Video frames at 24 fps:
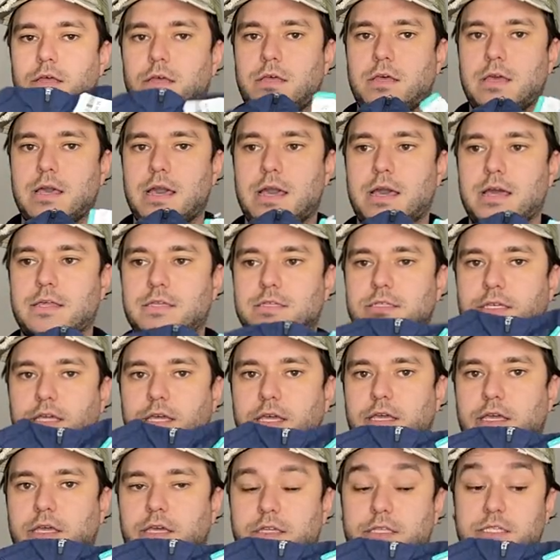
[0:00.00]
has
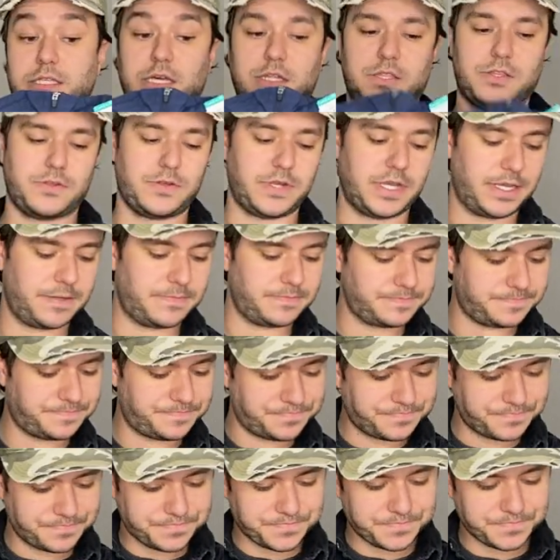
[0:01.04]
a good sell-through rate.
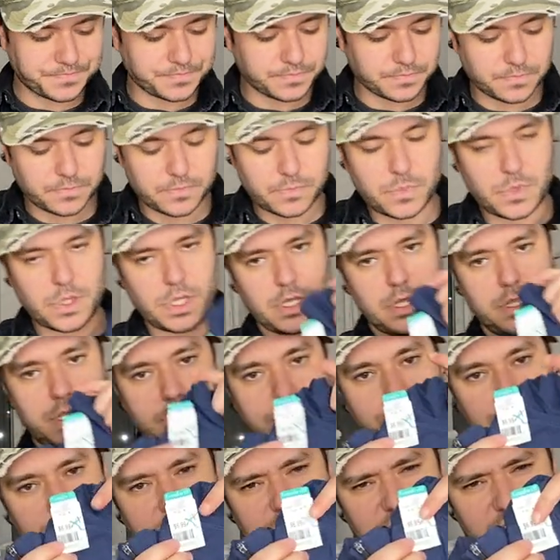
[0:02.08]

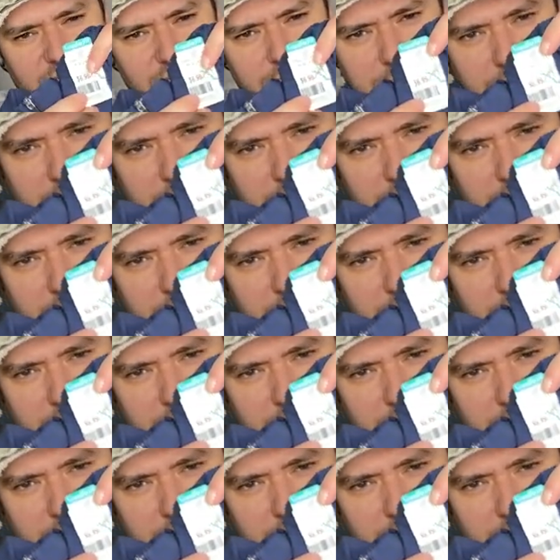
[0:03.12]
This was seven